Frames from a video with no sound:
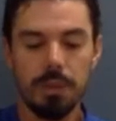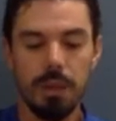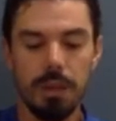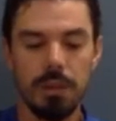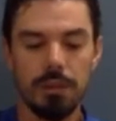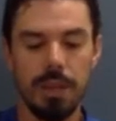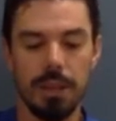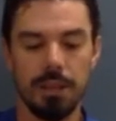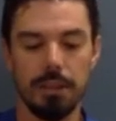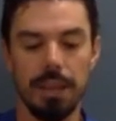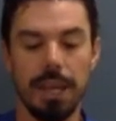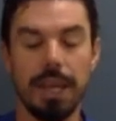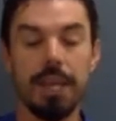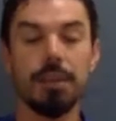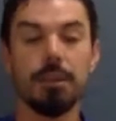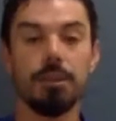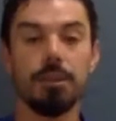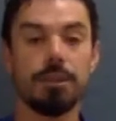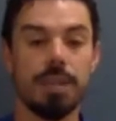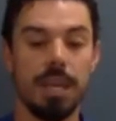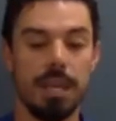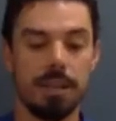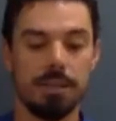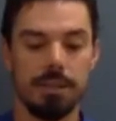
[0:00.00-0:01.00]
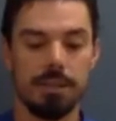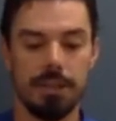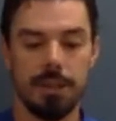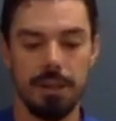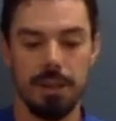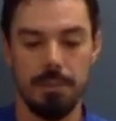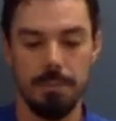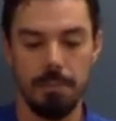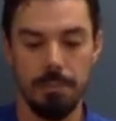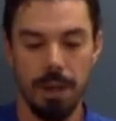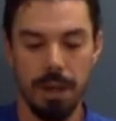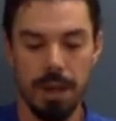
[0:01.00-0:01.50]
They later tested it
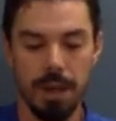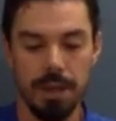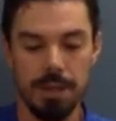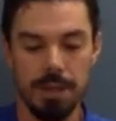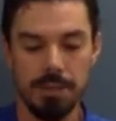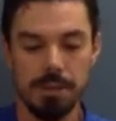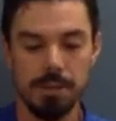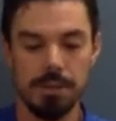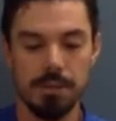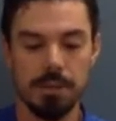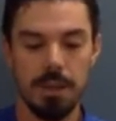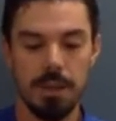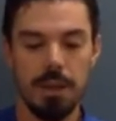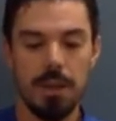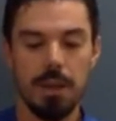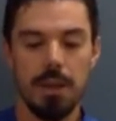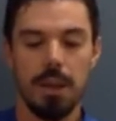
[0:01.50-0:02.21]
in mice,